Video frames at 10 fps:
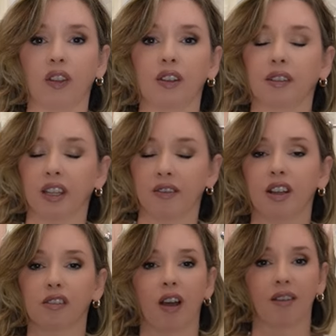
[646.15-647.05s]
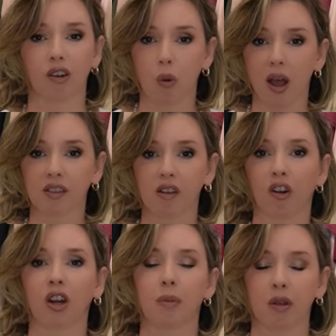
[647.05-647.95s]
these Levi's 501s are
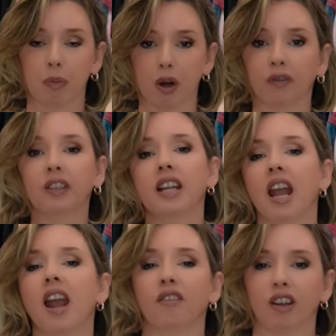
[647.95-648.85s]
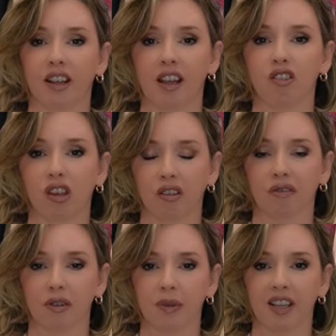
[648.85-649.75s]
gonna be the perfect everyday jean
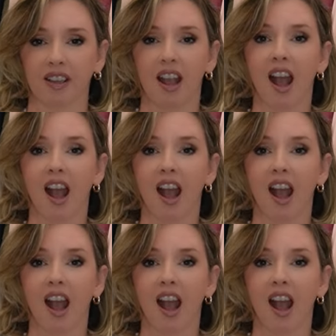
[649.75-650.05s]
for me.